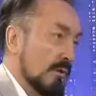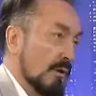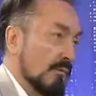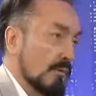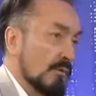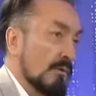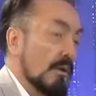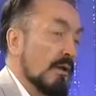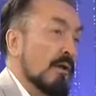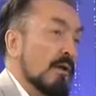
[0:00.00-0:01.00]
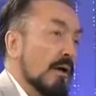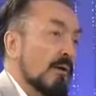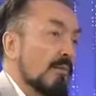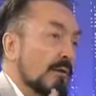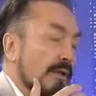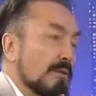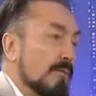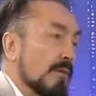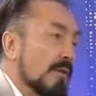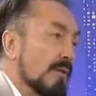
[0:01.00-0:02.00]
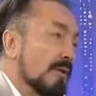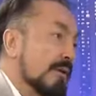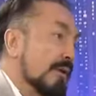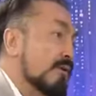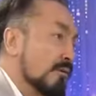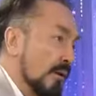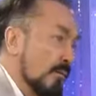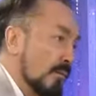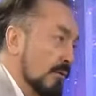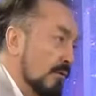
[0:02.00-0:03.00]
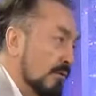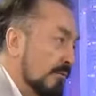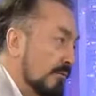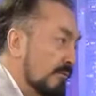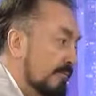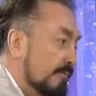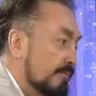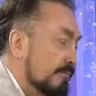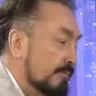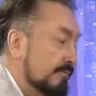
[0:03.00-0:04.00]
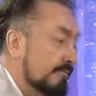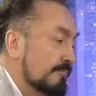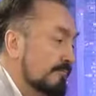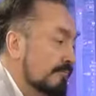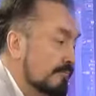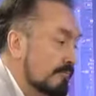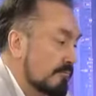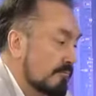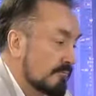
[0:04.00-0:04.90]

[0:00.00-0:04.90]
hear those sounds, we cannot hear their praises, but they are praising Allah.